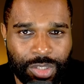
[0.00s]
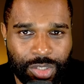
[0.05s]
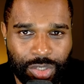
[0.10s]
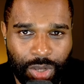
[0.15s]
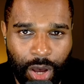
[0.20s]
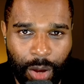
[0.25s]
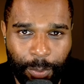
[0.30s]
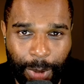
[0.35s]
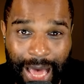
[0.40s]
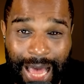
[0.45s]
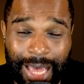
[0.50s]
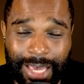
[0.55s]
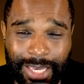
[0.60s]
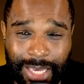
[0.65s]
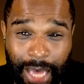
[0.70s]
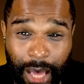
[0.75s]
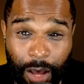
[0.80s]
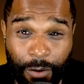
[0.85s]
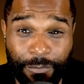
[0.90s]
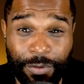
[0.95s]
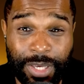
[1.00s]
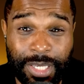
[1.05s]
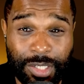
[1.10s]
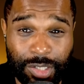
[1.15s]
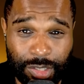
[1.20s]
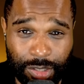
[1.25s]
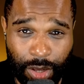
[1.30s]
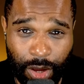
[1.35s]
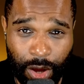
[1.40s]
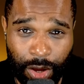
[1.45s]
top of his
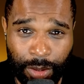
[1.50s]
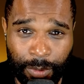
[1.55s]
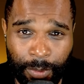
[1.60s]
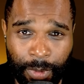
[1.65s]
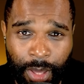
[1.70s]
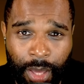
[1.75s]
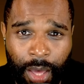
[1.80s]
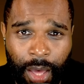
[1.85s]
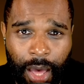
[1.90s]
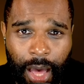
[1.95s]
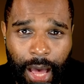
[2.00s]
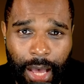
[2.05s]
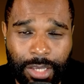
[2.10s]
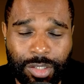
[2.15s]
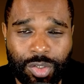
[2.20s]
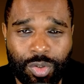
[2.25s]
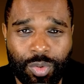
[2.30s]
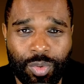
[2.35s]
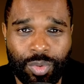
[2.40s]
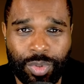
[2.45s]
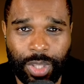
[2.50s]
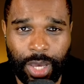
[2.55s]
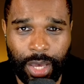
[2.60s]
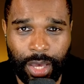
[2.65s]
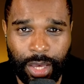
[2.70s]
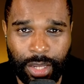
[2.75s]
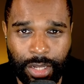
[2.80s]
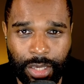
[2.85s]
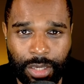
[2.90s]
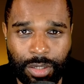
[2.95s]
time at
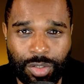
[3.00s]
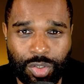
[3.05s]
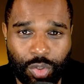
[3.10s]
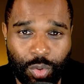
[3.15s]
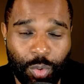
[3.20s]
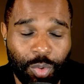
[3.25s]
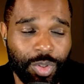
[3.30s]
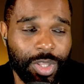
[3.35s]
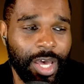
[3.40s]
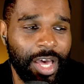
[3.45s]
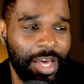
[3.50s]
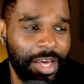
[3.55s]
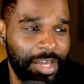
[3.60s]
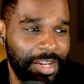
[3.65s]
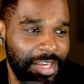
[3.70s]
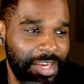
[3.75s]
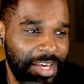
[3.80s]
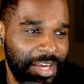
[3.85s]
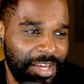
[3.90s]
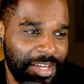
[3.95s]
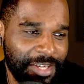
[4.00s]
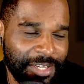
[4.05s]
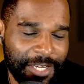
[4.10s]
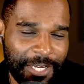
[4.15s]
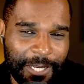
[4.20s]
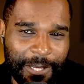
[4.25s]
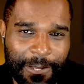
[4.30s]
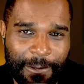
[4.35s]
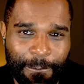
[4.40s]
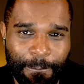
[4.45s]
Scuderia,
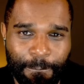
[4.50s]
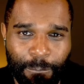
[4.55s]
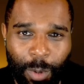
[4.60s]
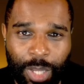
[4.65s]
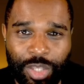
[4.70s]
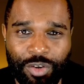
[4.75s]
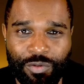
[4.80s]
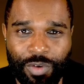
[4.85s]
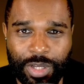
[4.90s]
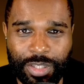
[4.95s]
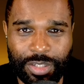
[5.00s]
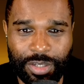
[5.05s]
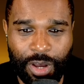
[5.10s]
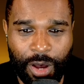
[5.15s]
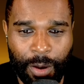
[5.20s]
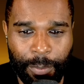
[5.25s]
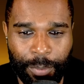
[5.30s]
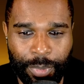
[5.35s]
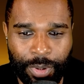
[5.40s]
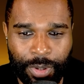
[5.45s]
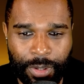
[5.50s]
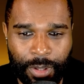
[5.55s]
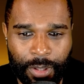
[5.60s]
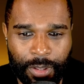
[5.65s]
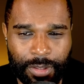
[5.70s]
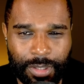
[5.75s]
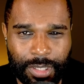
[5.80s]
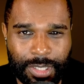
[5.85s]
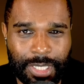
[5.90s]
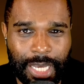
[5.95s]
when you're on top,
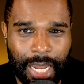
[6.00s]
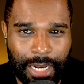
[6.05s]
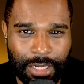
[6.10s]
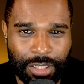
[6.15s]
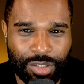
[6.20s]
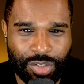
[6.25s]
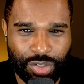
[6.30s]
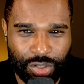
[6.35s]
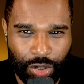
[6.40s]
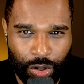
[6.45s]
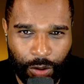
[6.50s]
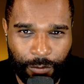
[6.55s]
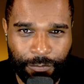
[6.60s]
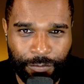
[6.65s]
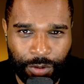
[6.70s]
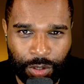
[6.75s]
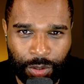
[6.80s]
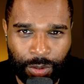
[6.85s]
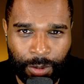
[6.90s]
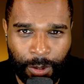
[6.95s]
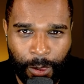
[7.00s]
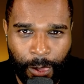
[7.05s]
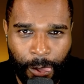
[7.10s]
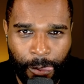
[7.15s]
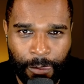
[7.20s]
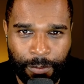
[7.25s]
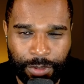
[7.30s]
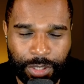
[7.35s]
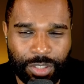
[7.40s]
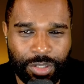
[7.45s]
the Italians love you.
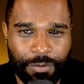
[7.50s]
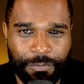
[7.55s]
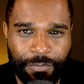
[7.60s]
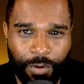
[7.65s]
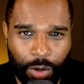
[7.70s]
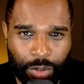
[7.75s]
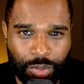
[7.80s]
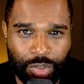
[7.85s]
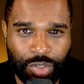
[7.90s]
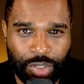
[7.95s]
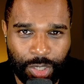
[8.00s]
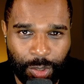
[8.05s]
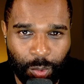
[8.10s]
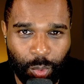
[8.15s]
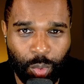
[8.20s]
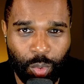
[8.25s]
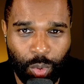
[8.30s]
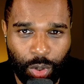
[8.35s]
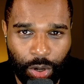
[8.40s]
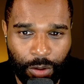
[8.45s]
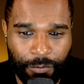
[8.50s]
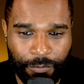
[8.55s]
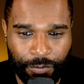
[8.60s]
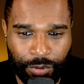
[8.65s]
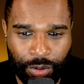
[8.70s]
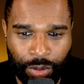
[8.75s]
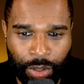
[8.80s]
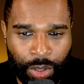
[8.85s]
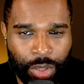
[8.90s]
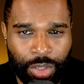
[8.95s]
The Tifosi will love
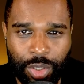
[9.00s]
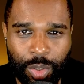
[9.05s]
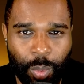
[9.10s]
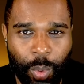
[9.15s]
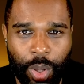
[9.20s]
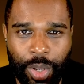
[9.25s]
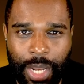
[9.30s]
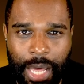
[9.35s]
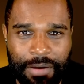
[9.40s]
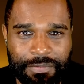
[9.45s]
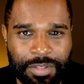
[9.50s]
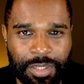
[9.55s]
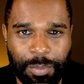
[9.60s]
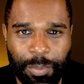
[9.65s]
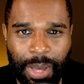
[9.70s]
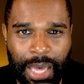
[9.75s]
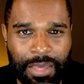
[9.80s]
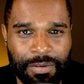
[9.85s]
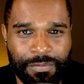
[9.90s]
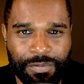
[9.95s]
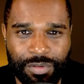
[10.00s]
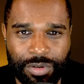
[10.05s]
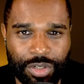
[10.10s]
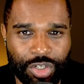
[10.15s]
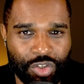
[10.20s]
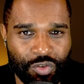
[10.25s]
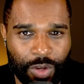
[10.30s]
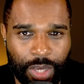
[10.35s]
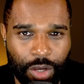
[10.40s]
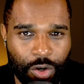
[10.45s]
you. You won't have to pay for a
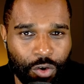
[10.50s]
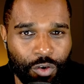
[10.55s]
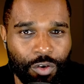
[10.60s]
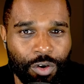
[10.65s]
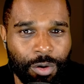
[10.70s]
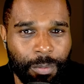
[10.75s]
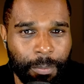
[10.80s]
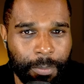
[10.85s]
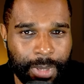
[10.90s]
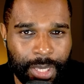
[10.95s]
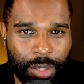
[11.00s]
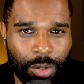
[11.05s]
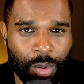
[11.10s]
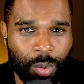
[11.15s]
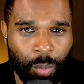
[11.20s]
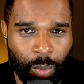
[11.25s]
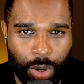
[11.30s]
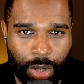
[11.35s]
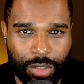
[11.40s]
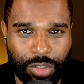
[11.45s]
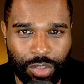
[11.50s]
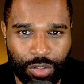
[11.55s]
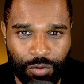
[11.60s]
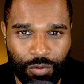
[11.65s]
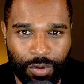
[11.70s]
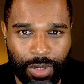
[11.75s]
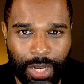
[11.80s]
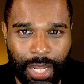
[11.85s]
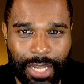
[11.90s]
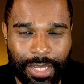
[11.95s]
drink or a meal whilst
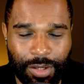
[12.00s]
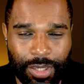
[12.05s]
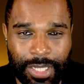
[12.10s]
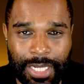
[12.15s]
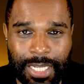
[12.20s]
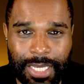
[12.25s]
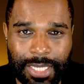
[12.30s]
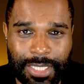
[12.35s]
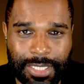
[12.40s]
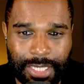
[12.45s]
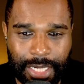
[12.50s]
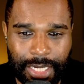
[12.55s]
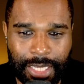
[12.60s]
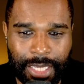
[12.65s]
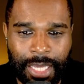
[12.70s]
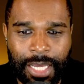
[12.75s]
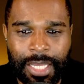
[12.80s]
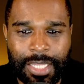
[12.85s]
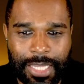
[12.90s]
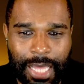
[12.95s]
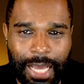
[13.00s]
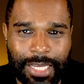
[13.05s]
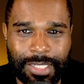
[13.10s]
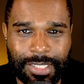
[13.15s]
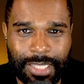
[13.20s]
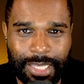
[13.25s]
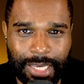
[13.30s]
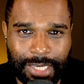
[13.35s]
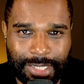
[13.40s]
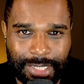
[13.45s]
you're in Italy. That's
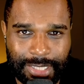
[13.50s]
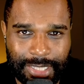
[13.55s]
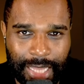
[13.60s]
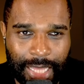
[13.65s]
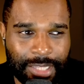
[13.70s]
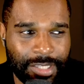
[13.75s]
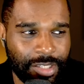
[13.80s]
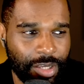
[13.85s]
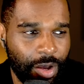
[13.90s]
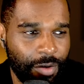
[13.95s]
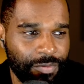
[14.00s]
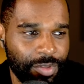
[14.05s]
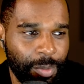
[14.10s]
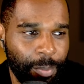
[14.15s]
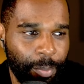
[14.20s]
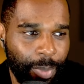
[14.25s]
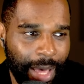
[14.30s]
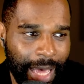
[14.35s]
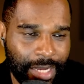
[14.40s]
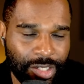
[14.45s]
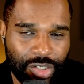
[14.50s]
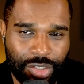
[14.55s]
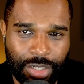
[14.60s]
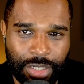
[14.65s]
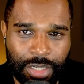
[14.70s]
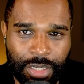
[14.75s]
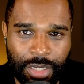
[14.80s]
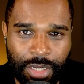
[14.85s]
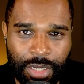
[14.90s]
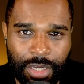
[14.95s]
the extent of the
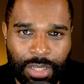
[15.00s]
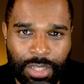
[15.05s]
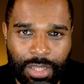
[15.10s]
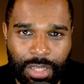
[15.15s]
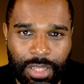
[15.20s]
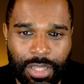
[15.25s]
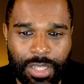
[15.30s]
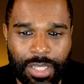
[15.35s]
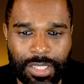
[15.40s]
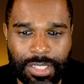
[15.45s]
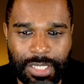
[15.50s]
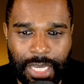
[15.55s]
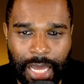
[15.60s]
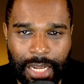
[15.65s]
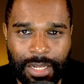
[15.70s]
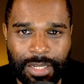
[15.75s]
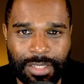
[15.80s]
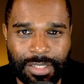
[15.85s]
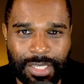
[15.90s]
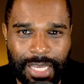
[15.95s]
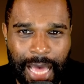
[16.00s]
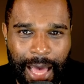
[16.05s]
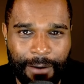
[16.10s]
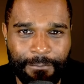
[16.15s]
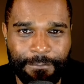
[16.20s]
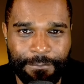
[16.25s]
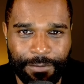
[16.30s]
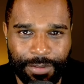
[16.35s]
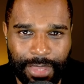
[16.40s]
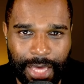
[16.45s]
passion that the Italians have
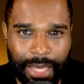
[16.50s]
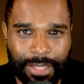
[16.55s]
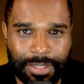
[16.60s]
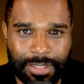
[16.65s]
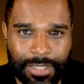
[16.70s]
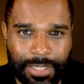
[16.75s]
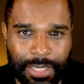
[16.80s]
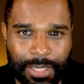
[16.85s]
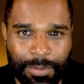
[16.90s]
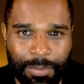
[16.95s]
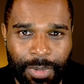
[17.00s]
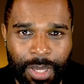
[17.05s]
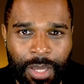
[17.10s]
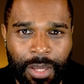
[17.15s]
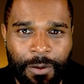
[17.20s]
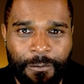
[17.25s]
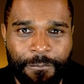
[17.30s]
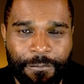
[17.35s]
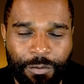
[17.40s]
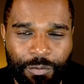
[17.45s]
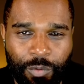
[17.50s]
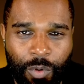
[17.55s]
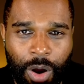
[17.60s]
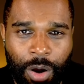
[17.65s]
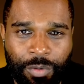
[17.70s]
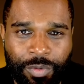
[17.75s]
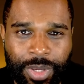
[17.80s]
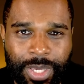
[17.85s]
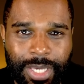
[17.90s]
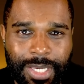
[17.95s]
for that team.
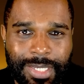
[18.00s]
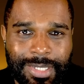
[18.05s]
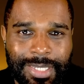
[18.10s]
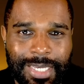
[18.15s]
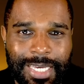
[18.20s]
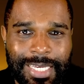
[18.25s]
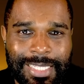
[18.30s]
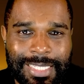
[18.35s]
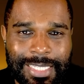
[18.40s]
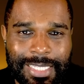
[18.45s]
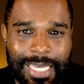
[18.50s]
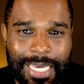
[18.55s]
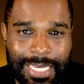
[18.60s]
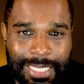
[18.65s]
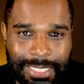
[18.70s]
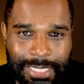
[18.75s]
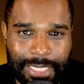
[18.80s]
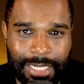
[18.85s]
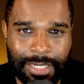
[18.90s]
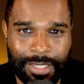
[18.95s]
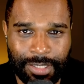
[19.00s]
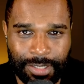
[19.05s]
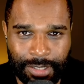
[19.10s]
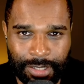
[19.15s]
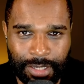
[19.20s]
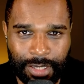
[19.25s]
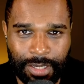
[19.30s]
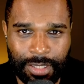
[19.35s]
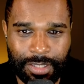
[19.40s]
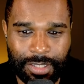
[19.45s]
Ferrari is
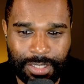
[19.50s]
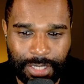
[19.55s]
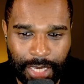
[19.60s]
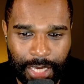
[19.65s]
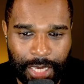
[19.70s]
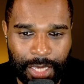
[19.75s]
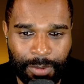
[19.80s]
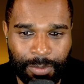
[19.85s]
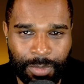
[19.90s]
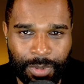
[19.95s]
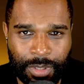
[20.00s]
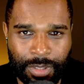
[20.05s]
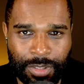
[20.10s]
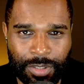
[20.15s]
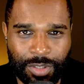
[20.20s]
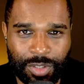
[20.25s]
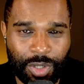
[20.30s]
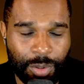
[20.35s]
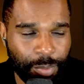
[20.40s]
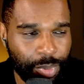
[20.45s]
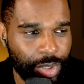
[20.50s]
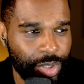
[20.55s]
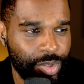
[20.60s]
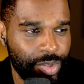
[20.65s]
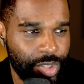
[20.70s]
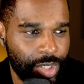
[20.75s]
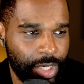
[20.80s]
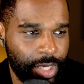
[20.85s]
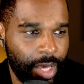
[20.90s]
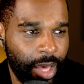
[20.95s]
Italy's team.
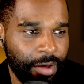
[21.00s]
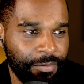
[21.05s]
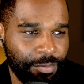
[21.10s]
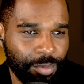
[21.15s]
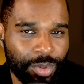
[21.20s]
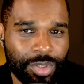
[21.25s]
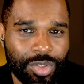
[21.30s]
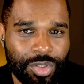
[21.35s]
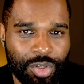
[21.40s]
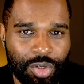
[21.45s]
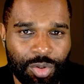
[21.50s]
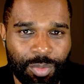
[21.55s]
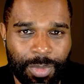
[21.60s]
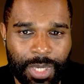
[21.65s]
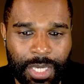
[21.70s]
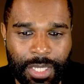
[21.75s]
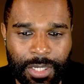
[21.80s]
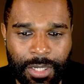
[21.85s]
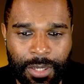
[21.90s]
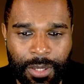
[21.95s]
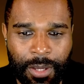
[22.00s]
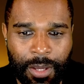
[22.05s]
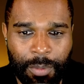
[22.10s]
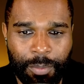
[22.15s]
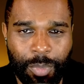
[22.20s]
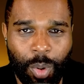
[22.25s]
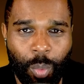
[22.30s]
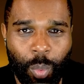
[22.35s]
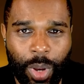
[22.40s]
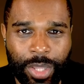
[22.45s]
WTF, what do you mean?
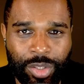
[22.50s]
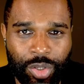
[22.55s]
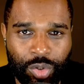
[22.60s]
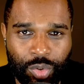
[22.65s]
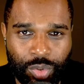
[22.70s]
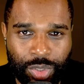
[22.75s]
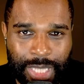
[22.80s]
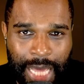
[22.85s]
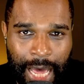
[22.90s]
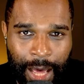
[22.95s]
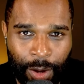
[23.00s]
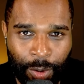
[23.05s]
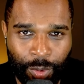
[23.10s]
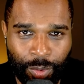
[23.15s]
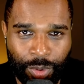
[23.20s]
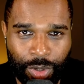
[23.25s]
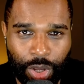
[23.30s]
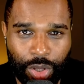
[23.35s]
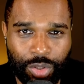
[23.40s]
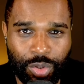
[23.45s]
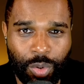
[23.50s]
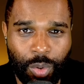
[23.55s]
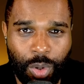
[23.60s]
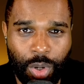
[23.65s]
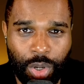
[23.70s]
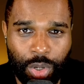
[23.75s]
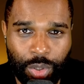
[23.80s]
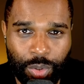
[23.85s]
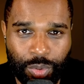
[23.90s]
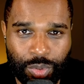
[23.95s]
But when you're down and you're
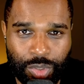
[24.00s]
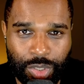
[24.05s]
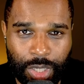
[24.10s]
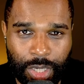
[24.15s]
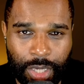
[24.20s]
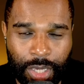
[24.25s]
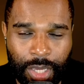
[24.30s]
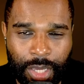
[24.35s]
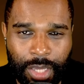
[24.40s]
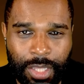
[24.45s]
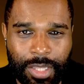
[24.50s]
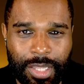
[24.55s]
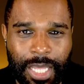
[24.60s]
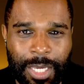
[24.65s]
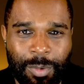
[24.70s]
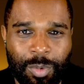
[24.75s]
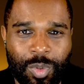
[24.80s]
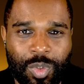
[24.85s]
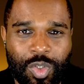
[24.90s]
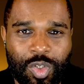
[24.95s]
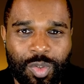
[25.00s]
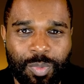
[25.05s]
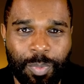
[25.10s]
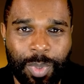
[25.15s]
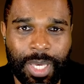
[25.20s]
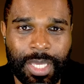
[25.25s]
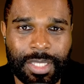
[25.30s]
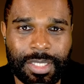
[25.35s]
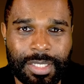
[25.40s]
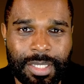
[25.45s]
losing, they will
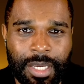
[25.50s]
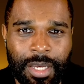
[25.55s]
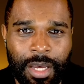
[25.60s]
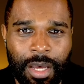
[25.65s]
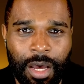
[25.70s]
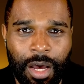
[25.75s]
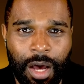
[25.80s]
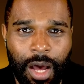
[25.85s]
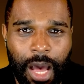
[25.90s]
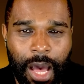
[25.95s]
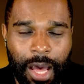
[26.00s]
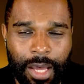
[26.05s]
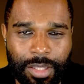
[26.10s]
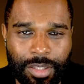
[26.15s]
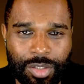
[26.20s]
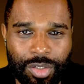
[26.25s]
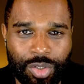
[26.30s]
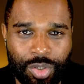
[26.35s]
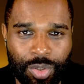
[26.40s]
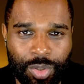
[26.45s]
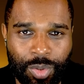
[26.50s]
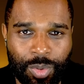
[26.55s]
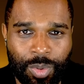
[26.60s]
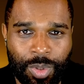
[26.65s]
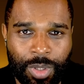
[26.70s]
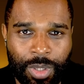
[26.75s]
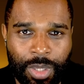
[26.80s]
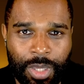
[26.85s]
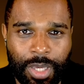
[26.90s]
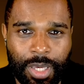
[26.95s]
spit at you
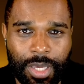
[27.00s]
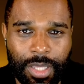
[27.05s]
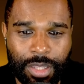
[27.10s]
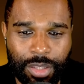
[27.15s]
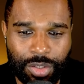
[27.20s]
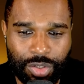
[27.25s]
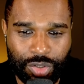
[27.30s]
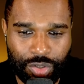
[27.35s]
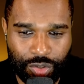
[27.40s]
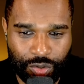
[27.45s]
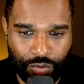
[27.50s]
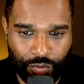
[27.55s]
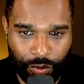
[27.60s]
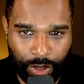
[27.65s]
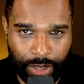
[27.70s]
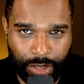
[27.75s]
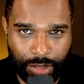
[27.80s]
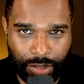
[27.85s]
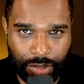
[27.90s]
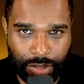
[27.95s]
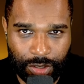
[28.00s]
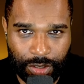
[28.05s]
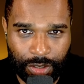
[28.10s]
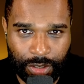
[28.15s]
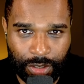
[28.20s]
in the streets.